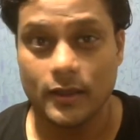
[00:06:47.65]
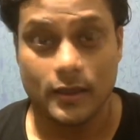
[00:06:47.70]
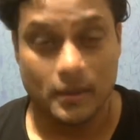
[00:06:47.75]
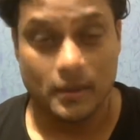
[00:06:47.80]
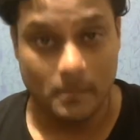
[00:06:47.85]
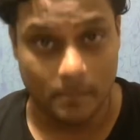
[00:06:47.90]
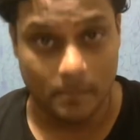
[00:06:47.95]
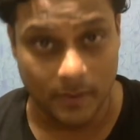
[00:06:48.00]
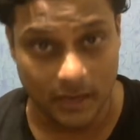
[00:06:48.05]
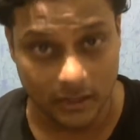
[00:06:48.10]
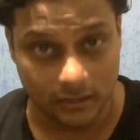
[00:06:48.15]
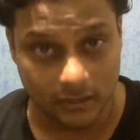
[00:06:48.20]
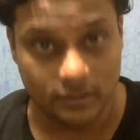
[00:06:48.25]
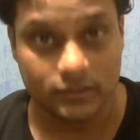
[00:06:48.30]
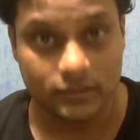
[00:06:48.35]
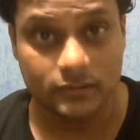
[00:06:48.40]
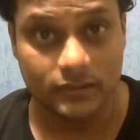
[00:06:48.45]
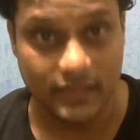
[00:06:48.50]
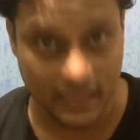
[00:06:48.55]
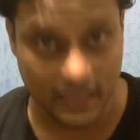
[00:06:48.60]

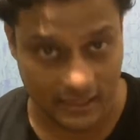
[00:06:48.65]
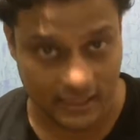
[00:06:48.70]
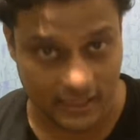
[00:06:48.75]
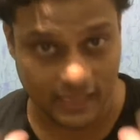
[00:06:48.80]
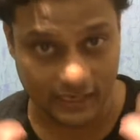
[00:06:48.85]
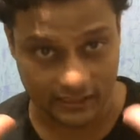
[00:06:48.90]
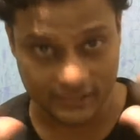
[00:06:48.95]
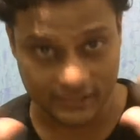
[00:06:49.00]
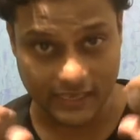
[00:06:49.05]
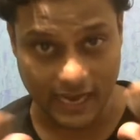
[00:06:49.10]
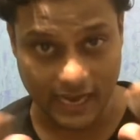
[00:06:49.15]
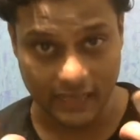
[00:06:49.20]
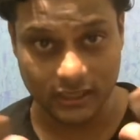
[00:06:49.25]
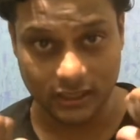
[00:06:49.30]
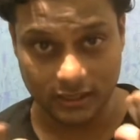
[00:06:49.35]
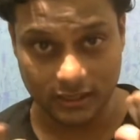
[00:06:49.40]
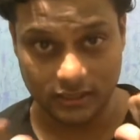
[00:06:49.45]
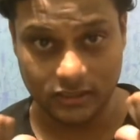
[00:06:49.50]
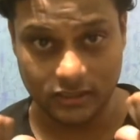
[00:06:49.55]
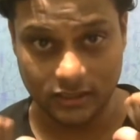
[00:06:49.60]
But then there is
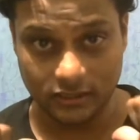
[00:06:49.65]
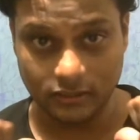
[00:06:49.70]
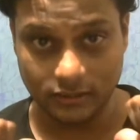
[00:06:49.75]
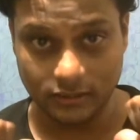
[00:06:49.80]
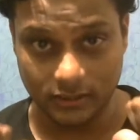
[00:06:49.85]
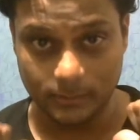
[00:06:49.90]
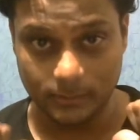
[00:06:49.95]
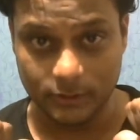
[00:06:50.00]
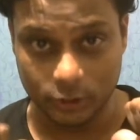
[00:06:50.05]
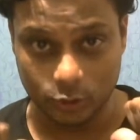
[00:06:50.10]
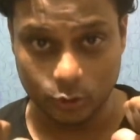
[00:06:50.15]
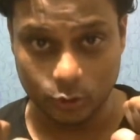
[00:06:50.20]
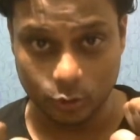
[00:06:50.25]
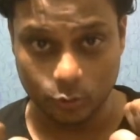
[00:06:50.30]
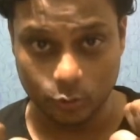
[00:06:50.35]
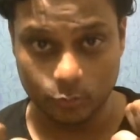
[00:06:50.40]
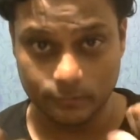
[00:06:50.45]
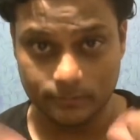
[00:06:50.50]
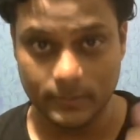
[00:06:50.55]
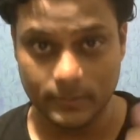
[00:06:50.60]
category number
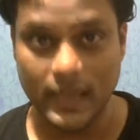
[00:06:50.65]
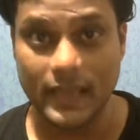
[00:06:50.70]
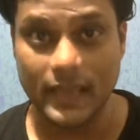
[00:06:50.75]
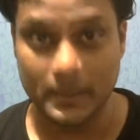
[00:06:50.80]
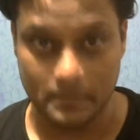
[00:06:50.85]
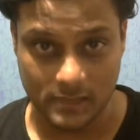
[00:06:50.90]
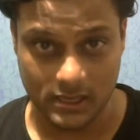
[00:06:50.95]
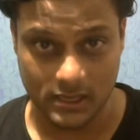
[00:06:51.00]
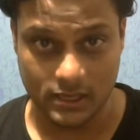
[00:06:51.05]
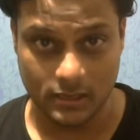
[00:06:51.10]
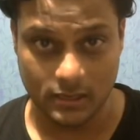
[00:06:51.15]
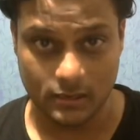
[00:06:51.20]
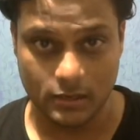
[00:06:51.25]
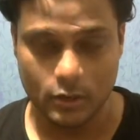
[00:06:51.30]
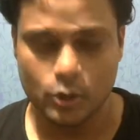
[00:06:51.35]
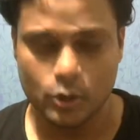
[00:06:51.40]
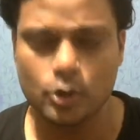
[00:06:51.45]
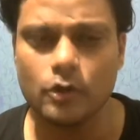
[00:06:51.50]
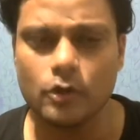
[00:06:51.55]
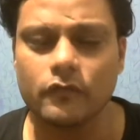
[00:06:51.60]
two, like me,
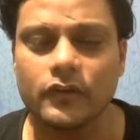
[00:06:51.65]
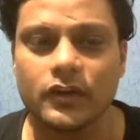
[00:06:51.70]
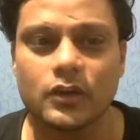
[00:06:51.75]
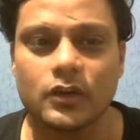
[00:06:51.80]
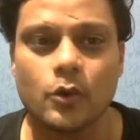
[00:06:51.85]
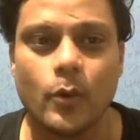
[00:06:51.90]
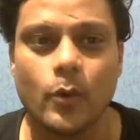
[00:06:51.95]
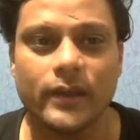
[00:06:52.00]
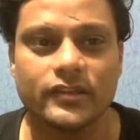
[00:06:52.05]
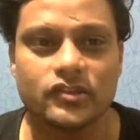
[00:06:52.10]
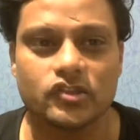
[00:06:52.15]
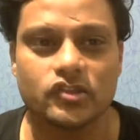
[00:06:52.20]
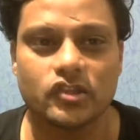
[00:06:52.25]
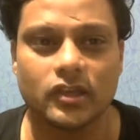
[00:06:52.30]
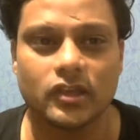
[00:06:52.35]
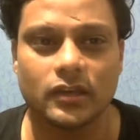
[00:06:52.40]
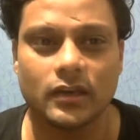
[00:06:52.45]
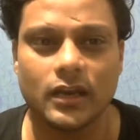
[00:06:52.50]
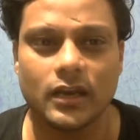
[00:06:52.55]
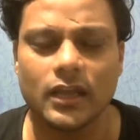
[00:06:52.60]
who would
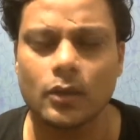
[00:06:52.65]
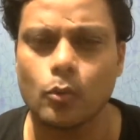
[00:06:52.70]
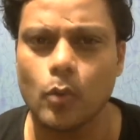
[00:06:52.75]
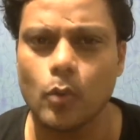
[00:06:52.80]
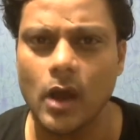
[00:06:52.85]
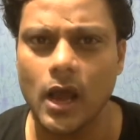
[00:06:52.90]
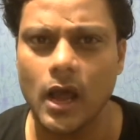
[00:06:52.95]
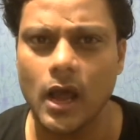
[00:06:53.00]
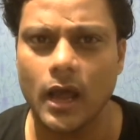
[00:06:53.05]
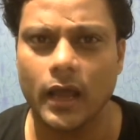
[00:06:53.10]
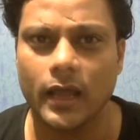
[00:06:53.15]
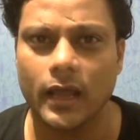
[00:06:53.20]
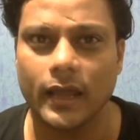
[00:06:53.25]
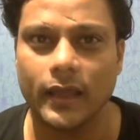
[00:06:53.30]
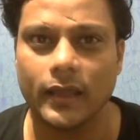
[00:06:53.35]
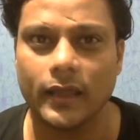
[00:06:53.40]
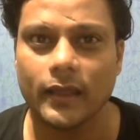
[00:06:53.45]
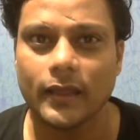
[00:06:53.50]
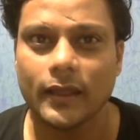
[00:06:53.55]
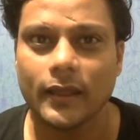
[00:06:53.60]
question, like, why?
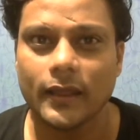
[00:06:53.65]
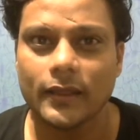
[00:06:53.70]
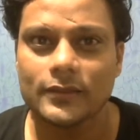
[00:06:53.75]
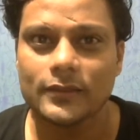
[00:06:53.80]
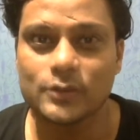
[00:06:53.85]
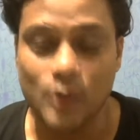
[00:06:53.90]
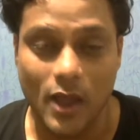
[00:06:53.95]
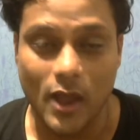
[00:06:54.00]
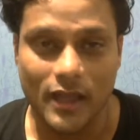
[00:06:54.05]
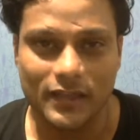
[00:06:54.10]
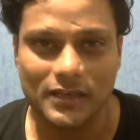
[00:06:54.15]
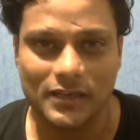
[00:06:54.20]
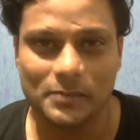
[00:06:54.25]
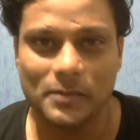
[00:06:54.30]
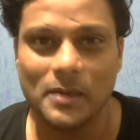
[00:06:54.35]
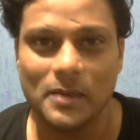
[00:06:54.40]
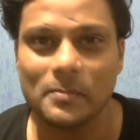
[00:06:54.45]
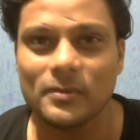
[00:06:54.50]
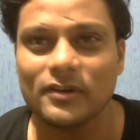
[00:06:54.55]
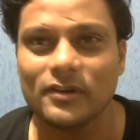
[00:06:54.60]
So I
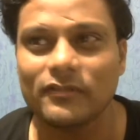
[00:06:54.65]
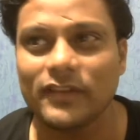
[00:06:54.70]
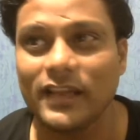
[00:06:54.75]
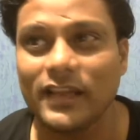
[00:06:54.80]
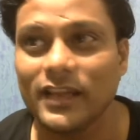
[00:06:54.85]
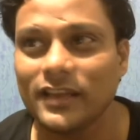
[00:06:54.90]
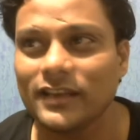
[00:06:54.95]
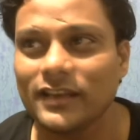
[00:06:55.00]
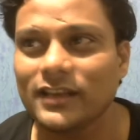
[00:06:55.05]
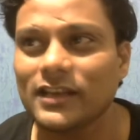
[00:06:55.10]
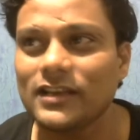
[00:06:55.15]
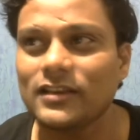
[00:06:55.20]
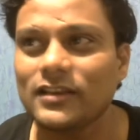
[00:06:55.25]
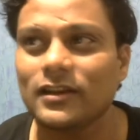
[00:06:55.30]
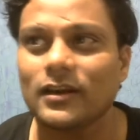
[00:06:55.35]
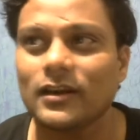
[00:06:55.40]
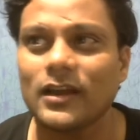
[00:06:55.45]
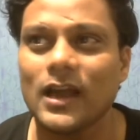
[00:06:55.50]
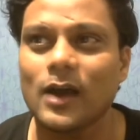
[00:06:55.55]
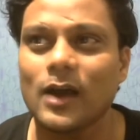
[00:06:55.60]
remember very
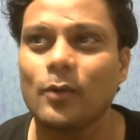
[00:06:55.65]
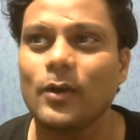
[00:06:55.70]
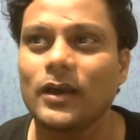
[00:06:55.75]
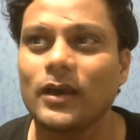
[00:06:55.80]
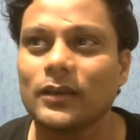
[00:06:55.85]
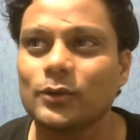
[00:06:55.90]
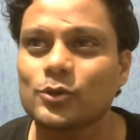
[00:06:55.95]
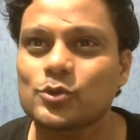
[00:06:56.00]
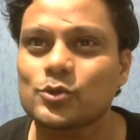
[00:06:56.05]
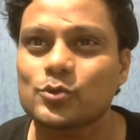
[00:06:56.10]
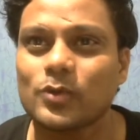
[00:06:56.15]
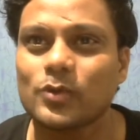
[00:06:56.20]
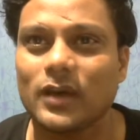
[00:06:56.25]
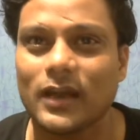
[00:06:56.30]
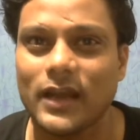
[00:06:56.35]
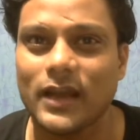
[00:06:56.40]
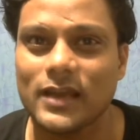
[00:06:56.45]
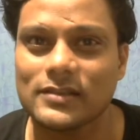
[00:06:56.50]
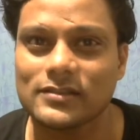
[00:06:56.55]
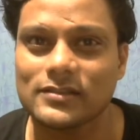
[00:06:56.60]
clearly how I used to
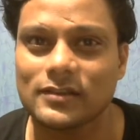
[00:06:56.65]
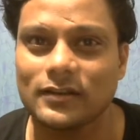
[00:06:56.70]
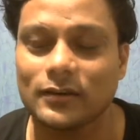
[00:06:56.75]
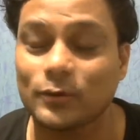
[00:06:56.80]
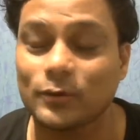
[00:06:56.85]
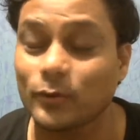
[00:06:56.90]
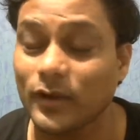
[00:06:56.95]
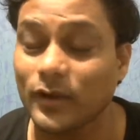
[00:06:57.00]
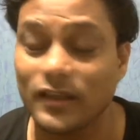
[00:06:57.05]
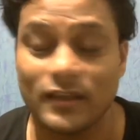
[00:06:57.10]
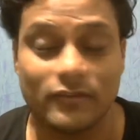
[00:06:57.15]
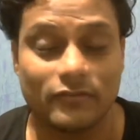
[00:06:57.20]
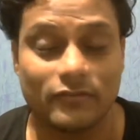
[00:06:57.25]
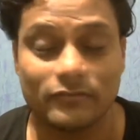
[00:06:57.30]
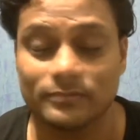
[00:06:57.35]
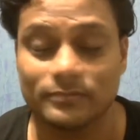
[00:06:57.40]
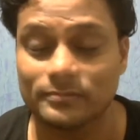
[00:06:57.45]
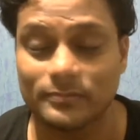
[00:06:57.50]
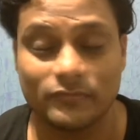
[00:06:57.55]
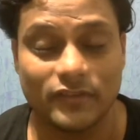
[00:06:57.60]
harass her. Today,
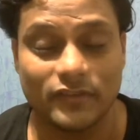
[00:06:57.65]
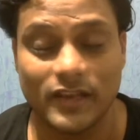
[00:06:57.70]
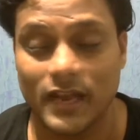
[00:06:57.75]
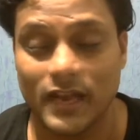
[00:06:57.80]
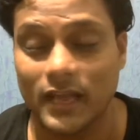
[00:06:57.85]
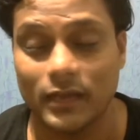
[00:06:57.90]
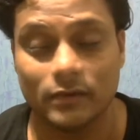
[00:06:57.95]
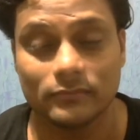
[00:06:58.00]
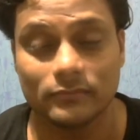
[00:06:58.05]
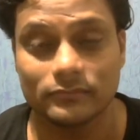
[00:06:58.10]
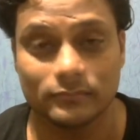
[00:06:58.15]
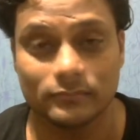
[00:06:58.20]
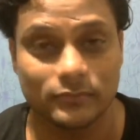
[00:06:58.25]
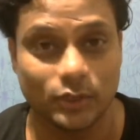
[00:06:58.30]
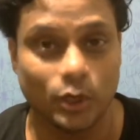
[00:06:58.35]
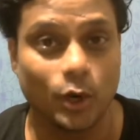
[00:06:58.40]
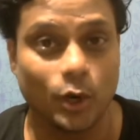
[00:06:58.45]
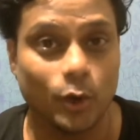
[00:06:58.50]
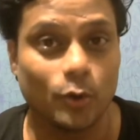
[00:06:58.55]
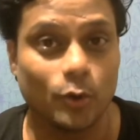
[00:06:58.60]
when I
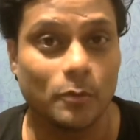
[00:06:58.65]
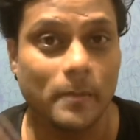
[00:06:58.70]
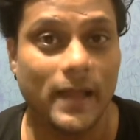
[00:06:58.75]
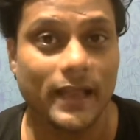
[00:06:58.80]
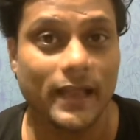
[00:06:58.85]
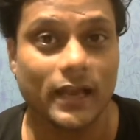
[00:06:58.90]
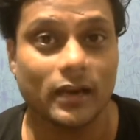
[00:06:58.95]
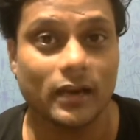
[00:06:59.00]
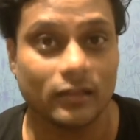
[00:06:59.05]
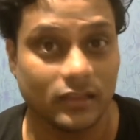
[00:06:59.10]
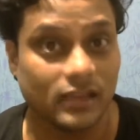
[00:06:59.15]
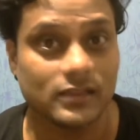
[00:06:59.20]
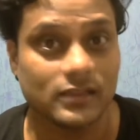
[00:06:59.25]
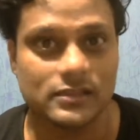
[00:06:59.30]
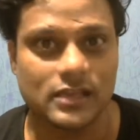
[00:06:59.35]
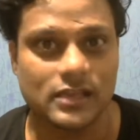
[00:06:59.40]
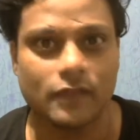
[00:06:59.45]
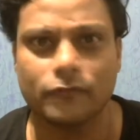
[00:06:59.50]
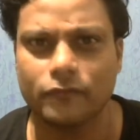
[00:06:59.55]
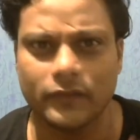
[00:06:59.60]
look back at
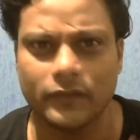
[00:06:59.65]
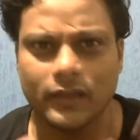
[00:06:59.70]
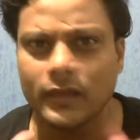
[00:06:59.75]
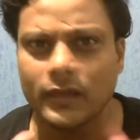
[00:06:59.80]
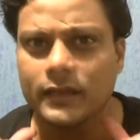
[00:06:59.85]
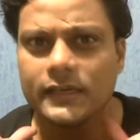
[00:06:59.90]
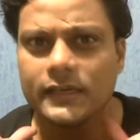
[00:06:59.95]
things, I feel,